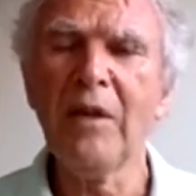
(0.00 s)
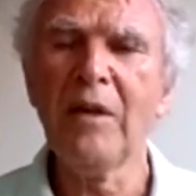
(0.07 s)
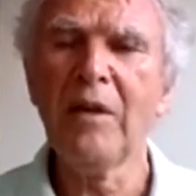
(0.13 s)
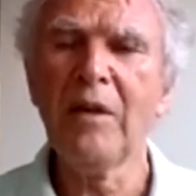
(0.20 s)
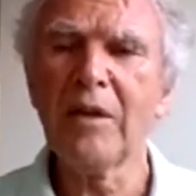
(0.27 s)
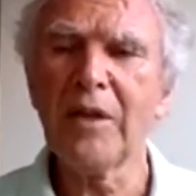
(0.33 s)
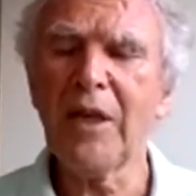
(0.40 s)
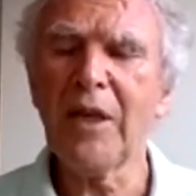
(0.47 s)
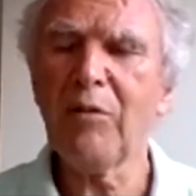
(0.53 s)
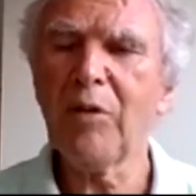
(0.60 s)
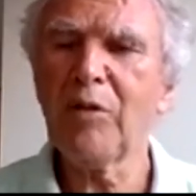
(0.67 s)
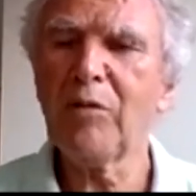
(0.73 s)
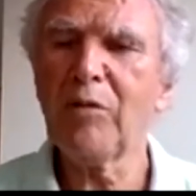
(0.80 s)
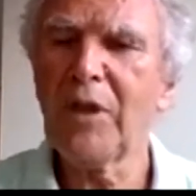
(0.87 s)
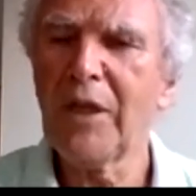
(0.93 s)
now I
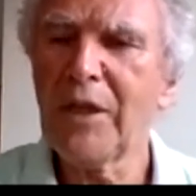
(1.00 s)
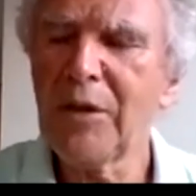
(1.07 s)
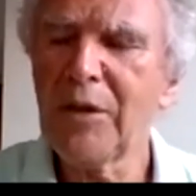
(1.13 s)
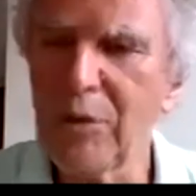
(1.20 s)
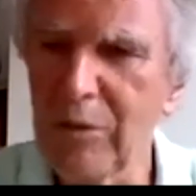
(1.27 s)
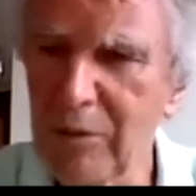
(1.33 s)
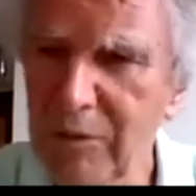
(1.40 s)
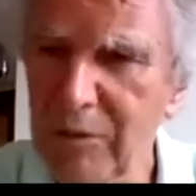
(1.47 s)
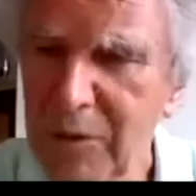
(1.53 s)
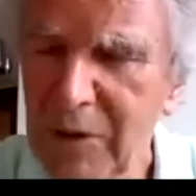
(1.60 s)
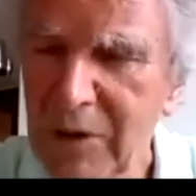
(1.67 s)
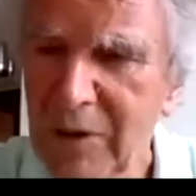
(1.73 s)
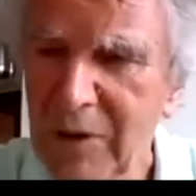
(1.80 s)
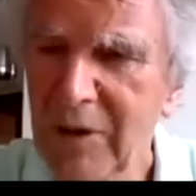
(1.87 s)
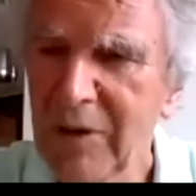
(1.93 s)
would like to
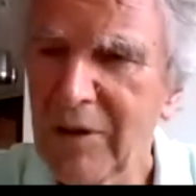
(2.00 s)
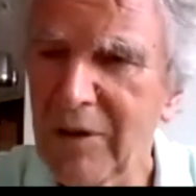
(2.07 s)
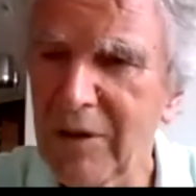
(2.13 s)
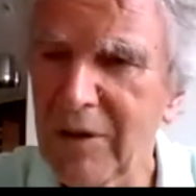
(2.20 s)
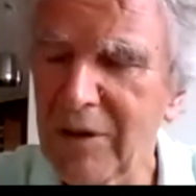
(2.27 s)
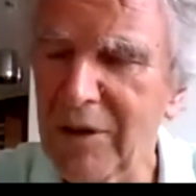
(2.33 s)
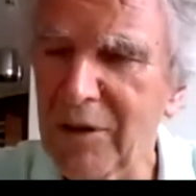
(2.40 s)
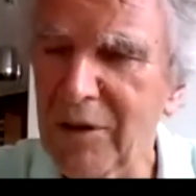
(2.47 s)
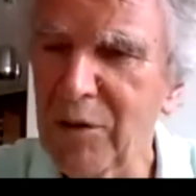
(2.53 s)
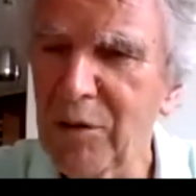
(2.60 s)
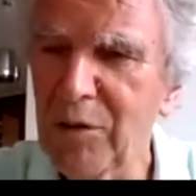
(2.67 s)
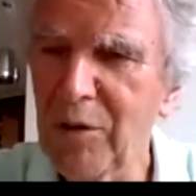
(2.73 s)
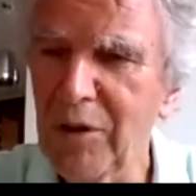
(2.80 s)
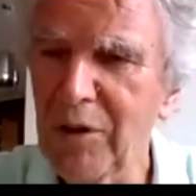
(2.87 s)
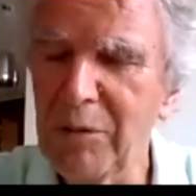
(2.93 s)

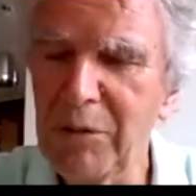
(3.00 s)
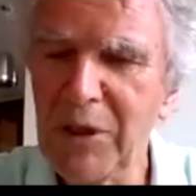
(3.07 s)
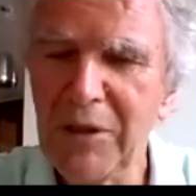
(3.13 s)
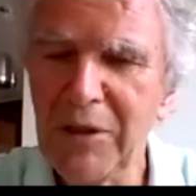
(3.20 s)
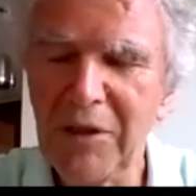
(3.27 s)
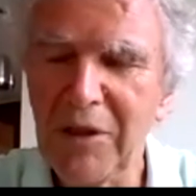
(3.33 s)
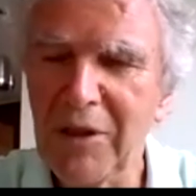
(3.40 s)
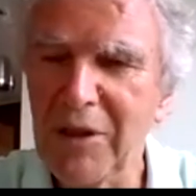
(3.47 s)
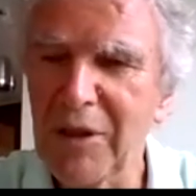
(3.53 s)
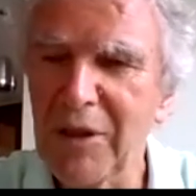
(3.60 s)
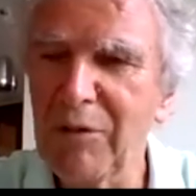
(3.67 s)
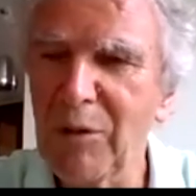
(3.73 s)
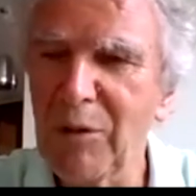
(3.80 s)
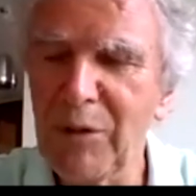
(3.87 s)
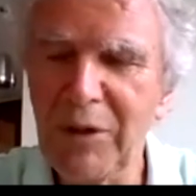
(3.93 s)
talk a bit, and it
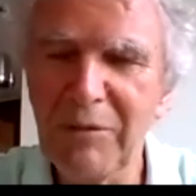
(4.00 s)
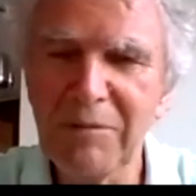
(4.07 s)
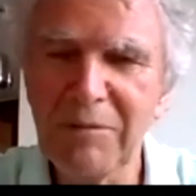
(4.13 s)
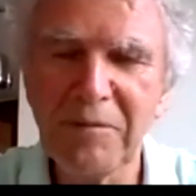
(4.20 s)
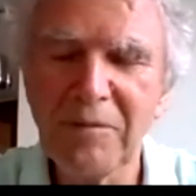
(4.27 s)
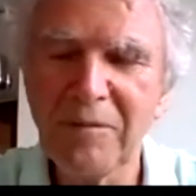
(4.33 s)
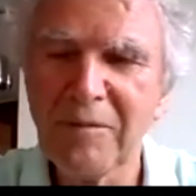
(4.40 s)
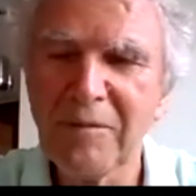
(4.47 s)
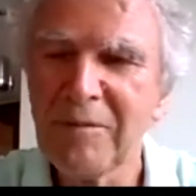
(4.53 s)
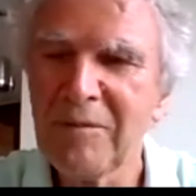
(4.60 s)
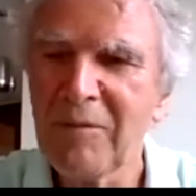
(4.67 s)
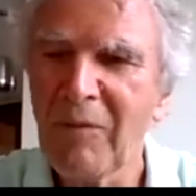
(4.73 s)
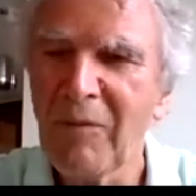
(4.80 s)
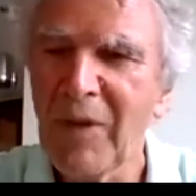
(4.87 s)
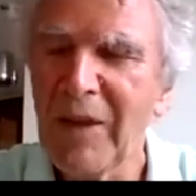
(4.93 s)
will be
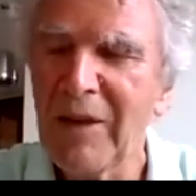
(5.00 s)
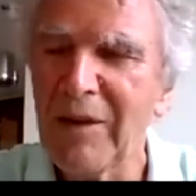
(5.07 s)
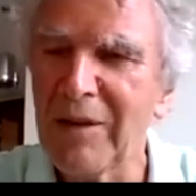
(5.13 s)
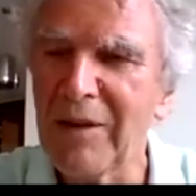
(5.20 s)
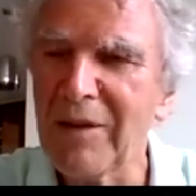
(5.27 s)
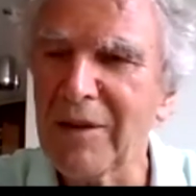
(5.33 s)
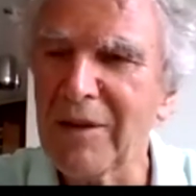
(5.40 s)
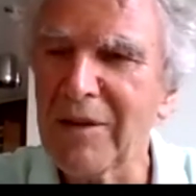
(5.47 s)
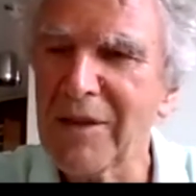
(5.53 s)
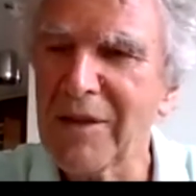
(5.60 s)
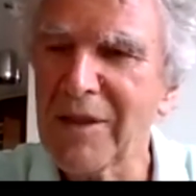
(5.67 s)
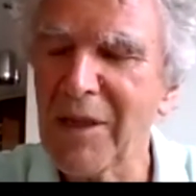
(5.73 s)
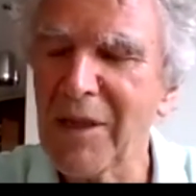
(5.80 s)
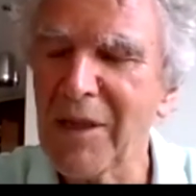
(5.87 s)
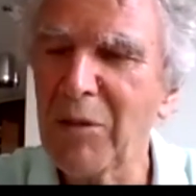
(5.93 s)

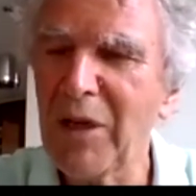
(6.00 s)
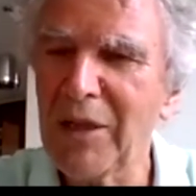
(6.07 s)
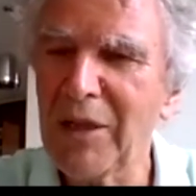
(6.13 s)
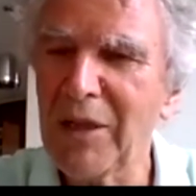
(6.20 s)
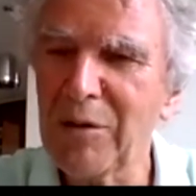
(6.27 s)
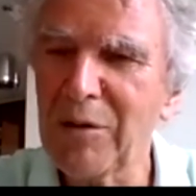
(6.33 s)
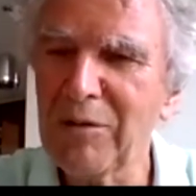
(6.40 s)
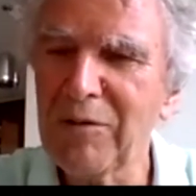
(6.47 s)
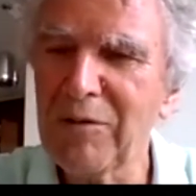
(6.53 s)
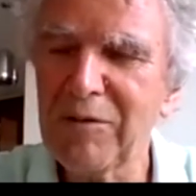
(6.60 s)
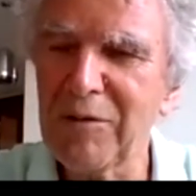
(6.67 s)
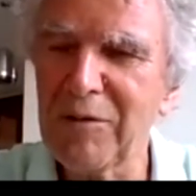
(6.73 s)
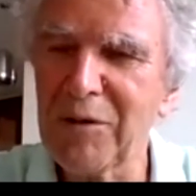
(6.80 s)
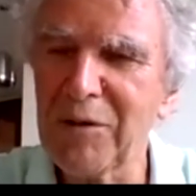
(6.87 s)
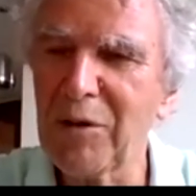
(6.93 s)
some kind of
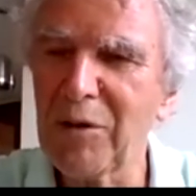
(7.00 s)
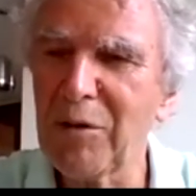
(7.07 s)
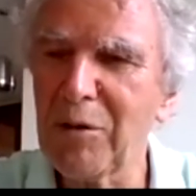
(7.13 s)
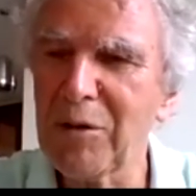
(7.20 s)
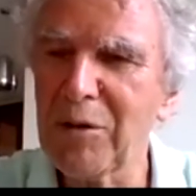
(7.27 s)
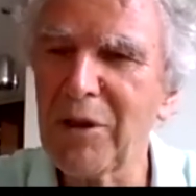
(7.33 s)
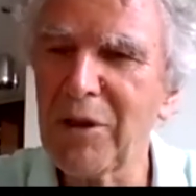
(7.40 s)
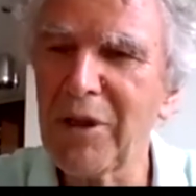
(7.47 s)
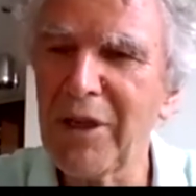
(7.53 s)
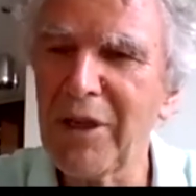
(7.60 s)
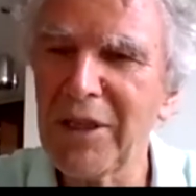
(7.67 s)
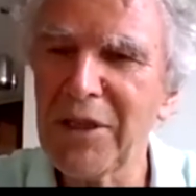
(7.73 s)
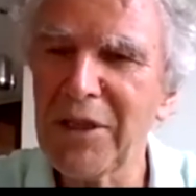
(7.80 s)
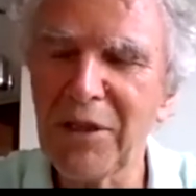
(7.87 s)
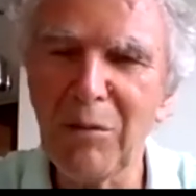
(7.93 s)
so-called
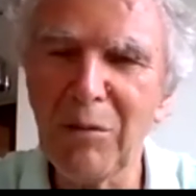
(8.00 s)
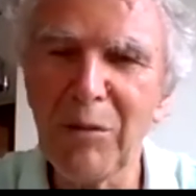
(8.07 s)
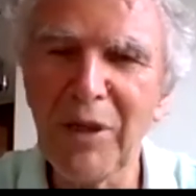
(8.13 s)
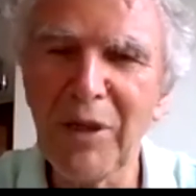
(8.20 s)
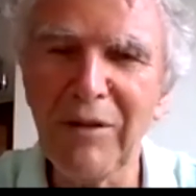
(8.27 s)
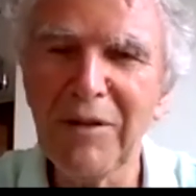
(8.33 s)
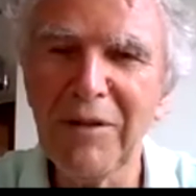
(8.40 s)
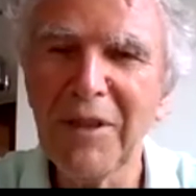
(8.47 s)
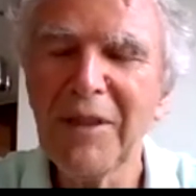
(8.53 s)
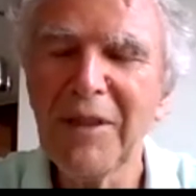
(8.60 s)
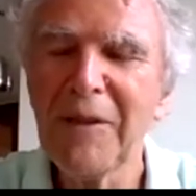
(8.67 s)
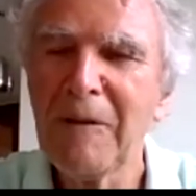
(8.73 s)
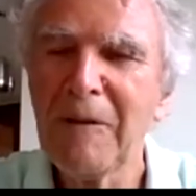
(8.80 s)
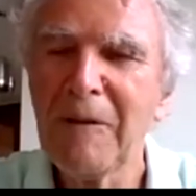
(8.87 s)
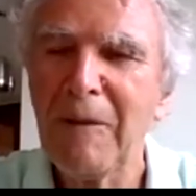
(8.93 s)
recreational math.
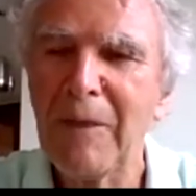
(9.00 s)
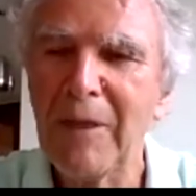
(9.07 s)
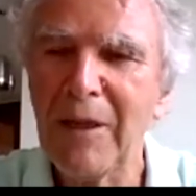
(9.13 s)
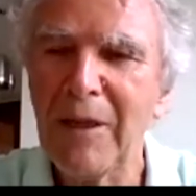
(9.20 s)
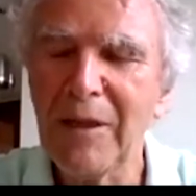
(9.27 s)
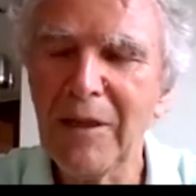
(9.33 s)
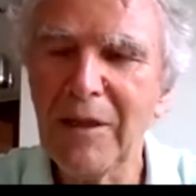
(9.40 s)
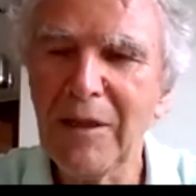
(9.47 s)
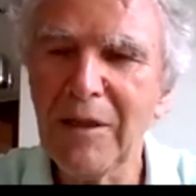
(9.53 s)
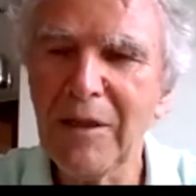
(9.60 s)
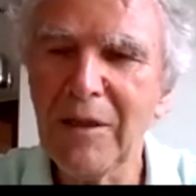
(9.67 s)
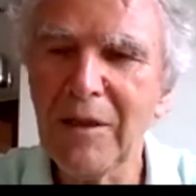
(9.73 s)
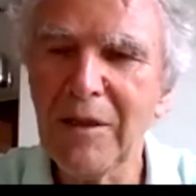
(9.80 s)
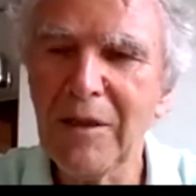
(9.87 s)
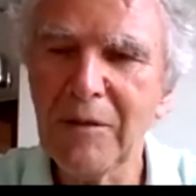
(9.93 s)

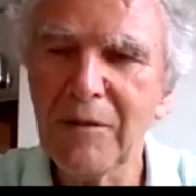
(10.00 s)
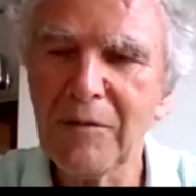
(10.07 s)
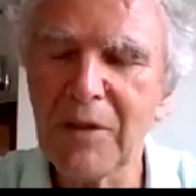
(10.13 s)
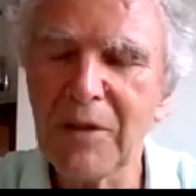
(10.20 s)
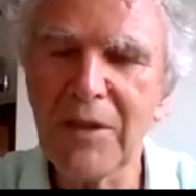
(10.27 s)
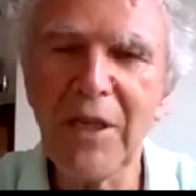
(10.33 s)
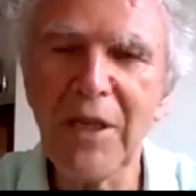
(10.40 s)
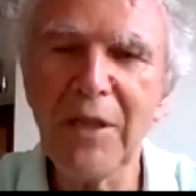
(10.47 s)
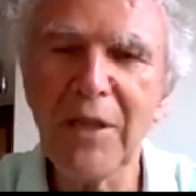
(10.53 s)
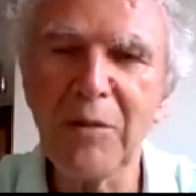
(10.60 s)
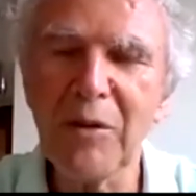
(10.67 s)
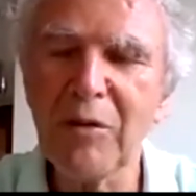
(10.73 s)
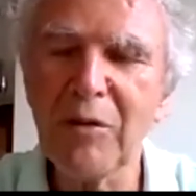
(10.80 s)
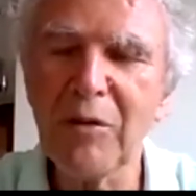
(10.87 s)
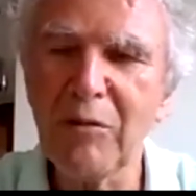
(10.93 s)
The
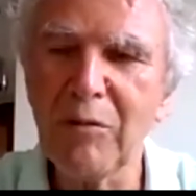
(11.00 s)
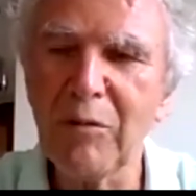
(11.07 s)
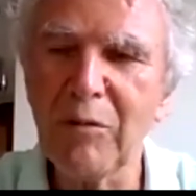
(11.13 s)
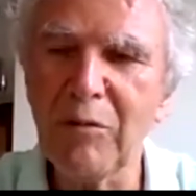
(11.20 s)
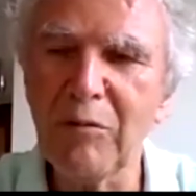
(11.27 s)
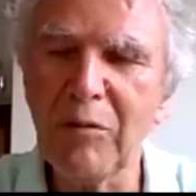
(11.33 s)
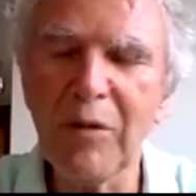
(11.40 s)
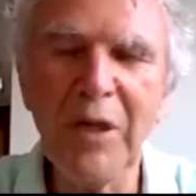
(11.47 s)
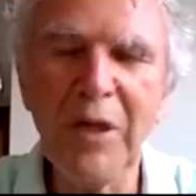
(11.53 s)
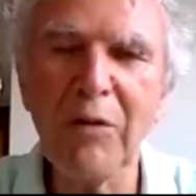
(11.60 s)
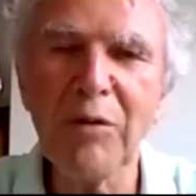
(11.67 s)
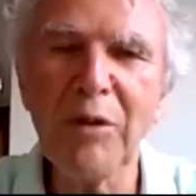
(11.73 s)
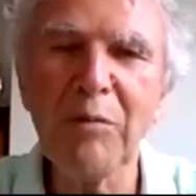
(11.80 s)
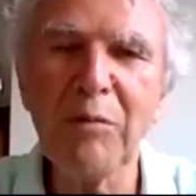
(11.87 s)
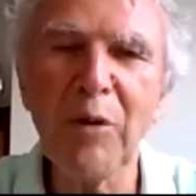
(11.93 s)
statement,
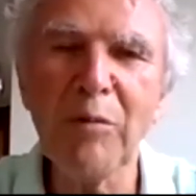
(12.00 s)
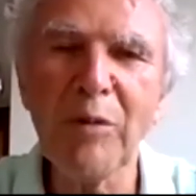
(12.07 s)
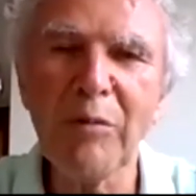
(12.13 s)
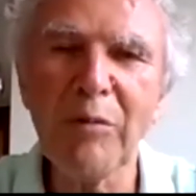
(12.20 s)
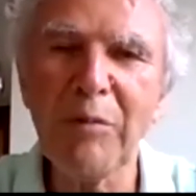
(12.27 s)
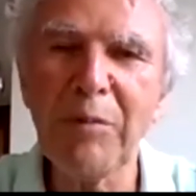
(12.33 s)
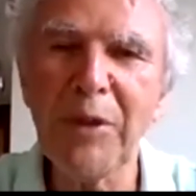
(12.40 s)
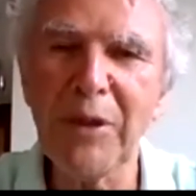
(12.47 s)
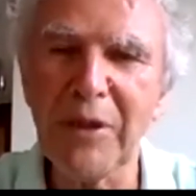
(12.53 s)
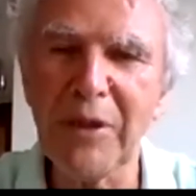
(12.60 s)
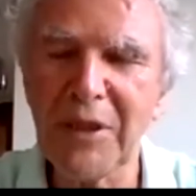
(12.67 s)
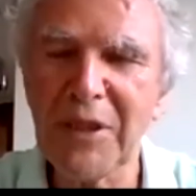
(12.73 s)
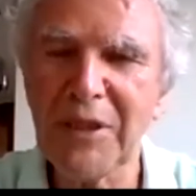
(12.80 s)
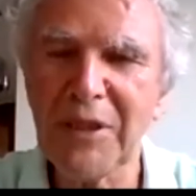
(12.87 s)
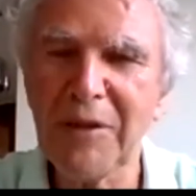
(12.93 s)
how the problem
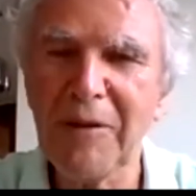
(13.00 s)
appears.